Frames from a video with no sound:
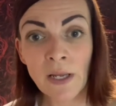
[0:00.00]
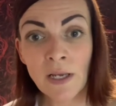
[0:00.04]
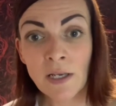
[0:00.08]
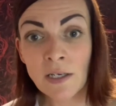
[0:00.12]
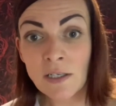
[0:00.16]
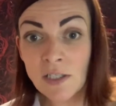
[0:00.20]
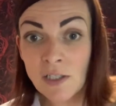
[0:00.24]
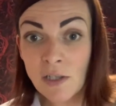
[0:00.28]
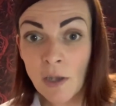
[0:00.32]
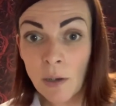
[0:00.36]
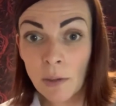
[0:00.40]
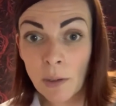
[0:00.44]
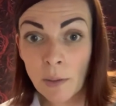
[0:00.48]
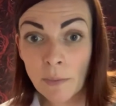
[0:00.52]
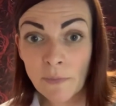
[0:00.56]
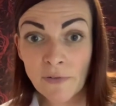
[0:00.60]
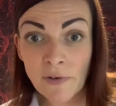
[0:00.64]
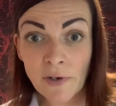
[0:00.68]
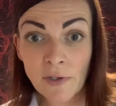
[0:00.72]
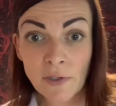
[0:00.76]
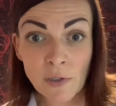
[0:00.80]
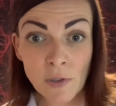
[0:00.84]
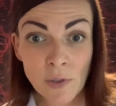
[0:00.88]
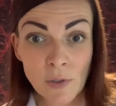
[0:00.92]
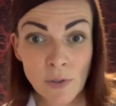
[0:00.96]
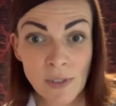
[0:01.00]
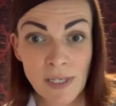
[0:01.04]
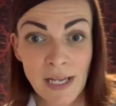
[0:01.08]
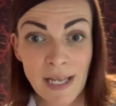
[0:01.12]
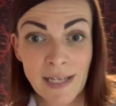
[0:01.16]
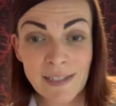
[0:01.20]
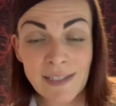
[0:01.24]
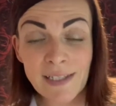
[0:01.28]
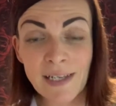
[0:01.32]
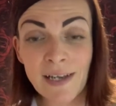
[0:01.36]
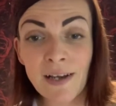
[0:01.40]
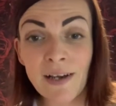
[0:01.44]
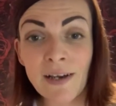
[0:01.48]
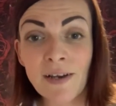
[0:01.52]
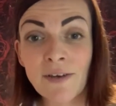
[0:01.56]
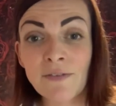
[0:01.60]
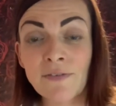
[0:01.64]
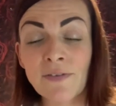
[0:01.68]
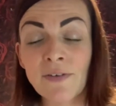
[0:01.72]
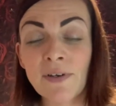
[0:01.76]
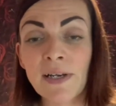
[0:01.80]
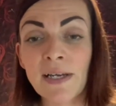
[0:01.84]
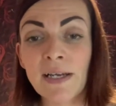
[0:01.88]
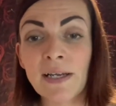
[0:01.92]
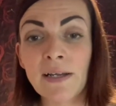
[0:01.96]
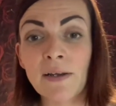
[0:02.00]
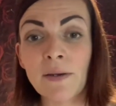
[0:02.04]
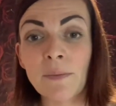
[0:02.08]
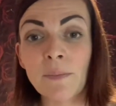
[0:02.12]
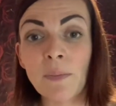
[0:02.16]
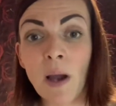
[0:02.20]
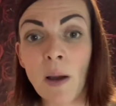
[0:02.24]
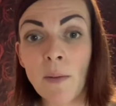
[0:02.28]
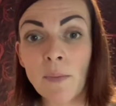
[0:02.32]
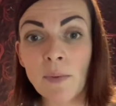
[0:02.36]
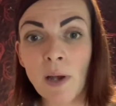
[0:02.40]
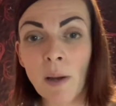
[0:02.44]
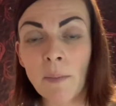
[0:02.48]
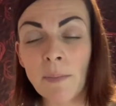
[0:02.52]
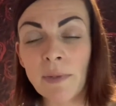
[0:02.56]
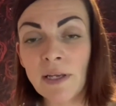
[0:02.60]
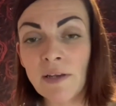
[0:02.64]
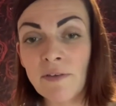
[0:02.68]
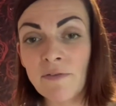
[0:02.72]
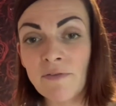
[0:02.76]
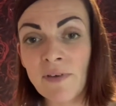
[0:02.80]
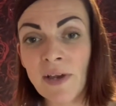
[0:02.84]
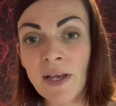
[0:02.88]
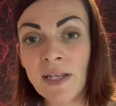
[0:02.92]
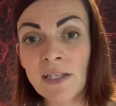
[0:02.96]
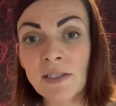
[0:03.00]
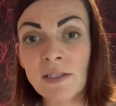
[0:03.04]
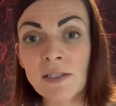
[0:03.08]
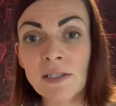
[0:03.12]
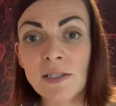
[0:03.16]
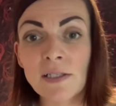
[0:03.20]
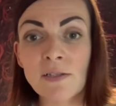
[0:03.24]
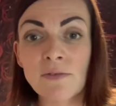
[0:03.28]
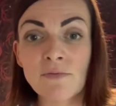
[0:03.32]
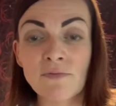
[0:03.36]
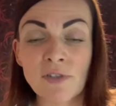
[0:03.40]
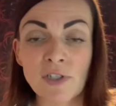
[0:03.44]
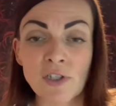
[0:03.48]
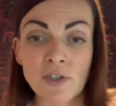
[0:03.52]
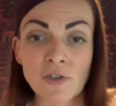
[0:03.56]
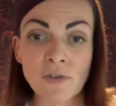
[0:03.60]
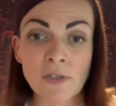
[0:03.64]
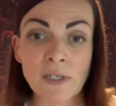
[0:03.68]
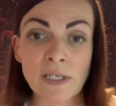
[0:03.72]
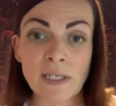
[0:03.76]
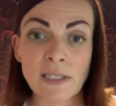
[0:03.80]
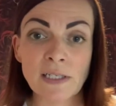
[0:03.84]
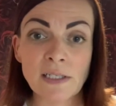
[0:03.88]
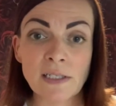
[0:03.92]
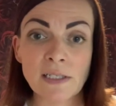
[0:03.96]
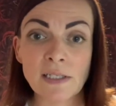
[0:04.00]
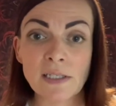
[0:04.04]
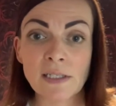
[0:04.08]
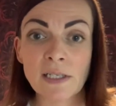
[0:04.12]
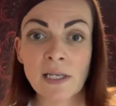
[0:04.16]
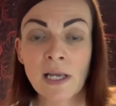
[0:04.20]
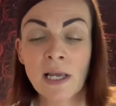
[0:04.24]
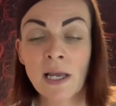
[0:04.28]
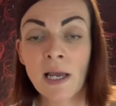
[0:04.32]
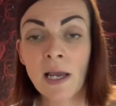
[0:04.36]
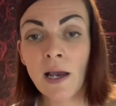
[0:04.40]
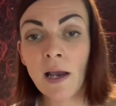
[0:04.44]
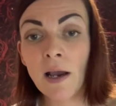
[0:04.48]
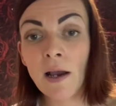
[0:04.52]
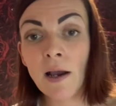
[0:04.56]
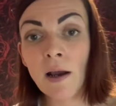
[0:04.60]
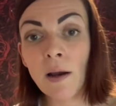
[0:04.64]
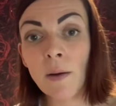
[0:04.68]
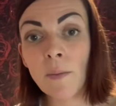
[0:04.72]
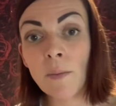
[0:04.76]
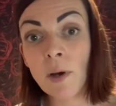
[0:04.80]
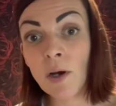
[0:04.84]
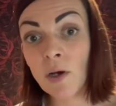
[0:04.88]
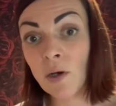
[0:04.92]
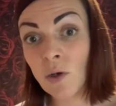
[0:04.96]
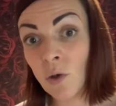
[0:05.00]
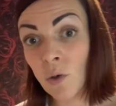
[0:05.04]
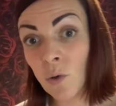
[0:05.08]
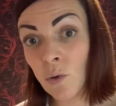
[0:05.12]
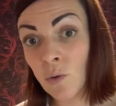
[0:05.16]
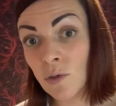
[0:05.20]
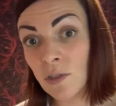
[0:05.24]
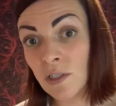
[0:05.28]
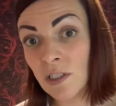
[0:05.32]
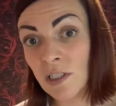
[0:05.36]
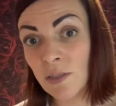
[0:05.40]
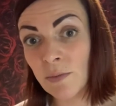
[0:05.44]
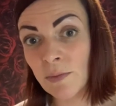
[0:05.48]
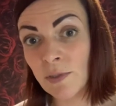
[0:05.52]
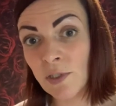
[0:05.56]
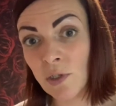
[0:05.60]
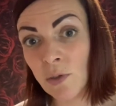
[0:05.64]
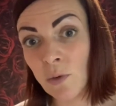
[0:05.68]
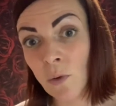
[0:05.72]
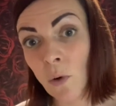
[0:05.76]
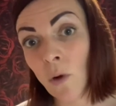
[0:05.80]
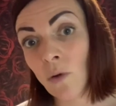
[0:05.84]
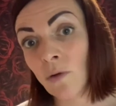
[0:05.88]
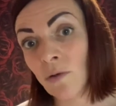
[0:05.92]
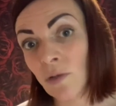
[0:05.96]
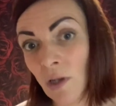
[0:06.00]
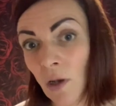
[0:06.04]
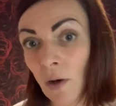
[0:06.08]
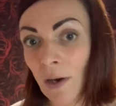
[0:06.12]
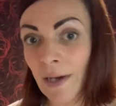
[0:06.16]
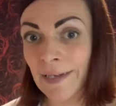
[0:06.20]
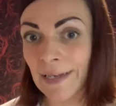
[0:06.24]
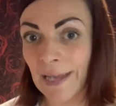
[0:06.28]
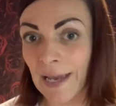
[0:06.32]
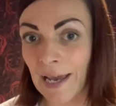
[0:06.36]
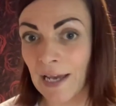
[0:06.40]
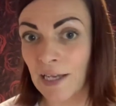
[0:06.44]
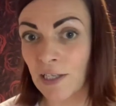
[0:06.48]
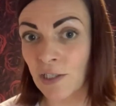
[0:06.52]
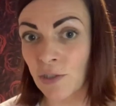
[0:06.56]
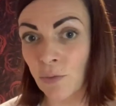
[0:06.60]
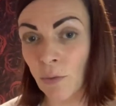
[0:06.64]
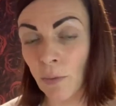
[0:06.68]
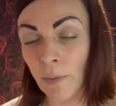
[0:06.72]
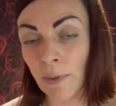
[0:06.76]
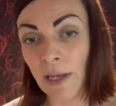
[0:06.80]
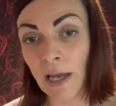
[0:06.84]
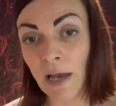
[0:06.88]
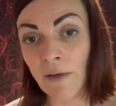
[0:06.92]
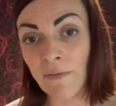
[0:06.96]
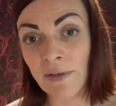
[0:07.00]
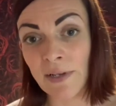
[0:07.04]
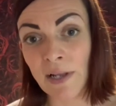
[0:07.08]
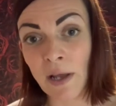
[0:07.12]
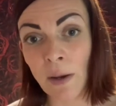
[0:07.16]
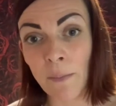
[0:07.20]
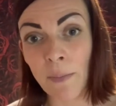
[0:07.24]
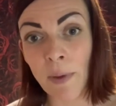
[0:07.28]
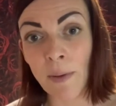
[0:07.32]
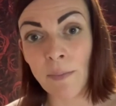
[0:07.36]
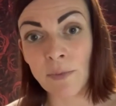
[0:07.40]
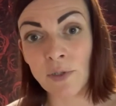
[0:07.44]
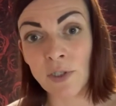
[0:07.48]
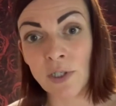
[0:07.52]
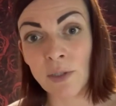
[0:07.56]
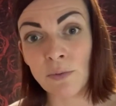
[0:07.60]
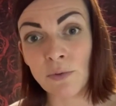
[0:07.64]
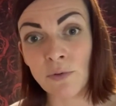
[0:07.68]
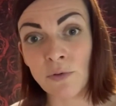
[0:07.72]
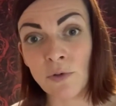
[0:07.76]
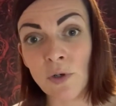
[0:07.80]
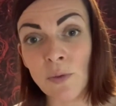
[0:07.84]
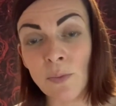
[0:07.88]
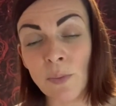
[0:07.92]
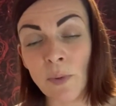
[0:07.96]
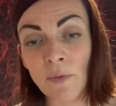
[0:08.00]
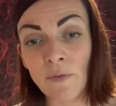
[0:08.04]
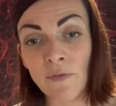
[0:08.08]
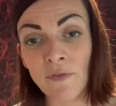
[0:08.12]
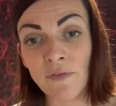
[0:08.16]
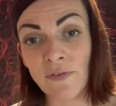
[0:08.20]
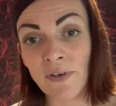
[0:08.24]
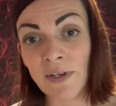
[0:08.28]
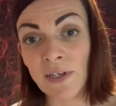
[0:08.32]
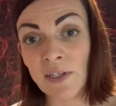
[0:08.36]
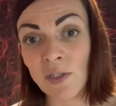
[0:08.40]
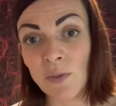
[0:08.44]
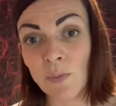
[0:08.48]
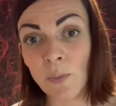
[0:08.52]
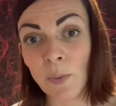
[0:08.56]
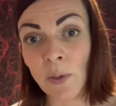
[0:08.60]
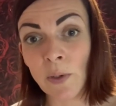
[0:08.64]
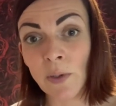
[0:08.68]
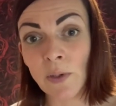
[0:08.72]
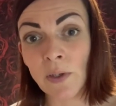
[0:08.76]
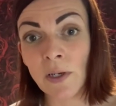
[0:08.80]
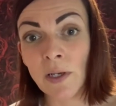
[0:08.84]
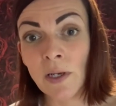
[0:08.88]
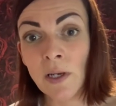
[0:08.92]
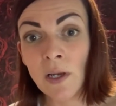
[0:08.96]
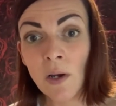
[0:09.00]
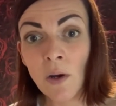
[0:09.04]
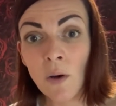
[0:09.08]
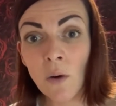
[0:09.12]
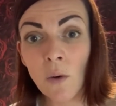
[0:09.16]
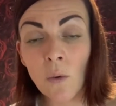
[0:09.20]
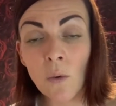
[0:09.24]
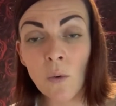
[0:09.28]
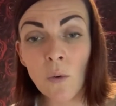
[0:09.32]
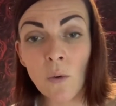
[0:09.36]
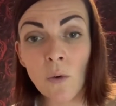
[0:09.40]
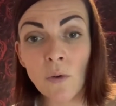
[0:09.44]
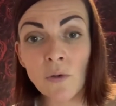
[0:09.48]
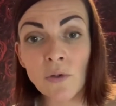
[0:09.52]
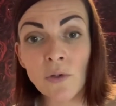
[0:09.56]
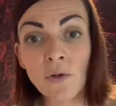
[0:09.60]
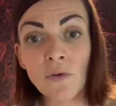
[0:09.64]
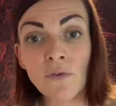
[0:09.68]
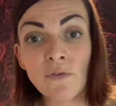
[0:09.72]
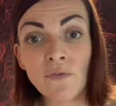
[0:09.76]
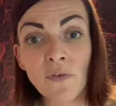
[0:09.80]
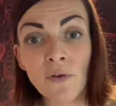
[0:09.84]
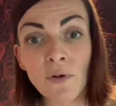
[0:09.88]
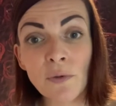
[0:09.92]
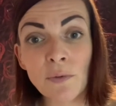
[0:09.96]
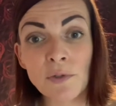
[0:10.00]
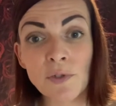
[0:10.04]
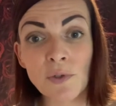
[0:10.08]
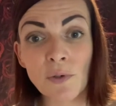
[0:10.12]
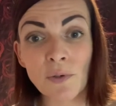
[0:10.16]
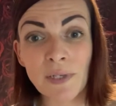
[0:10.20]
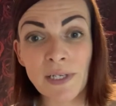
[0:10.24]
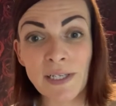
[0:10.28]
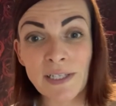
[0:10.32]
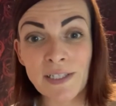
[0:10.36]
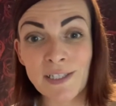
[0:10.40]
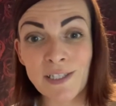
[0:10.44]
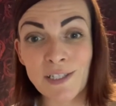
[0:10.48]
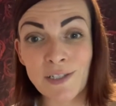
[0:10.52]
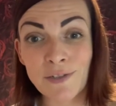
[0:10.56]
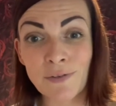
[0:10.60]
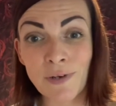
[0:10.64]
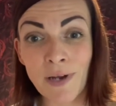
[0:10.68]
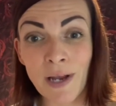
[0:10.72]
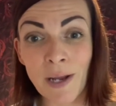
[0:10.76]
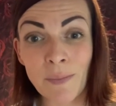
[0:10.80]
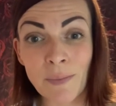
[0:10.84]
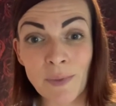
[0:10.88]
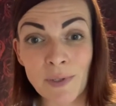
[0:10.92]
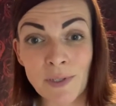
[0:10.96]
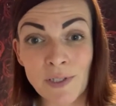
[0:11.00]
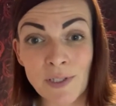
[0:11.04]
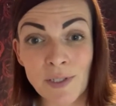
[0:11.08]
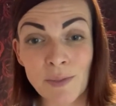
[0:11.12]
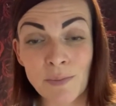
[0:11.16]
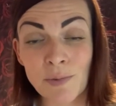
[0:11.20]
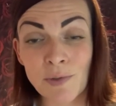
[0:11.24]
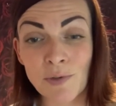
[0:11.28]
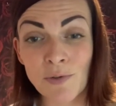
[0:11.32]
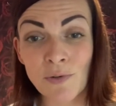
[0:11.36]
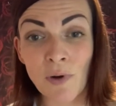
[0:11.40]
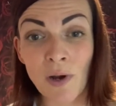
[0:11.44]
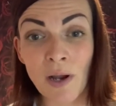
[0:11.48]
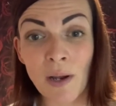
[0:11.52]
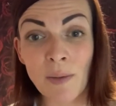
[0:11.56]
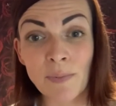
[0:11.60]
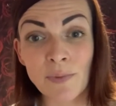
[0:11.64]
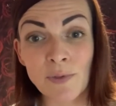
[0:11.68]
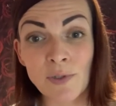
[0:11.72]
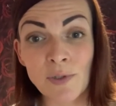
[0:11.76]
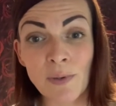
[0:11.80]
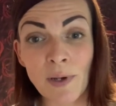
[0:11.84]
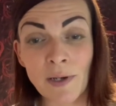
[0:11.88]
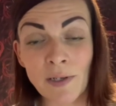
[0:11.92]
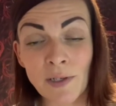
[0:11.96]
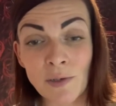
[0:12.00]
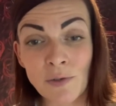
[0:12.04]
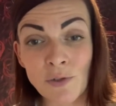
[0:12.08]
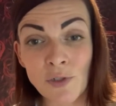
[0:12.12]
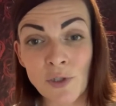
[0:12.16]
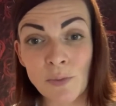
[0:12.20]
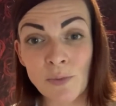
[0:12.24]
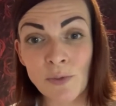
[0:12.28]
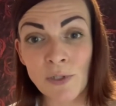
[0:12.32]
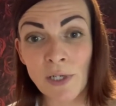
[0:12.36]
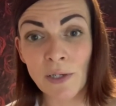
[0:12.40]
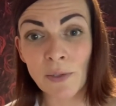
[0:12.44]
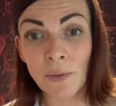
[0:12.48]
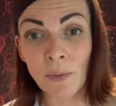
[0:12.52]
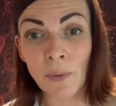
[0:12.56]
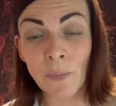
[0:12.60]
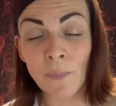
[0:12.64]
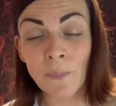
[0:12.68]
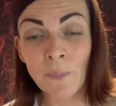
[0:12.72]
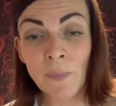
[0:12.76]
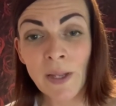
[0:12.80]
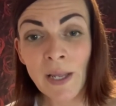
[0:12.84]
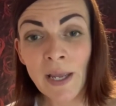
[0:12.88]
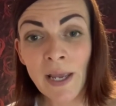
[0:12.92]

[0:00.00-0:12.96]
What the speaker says: Sign up for our newsletter for upcoming events, retreats and courses that we do online, and what we have in our membership group on Facebook, or you can follow us on Instagram and subscribe to our YouTube channel.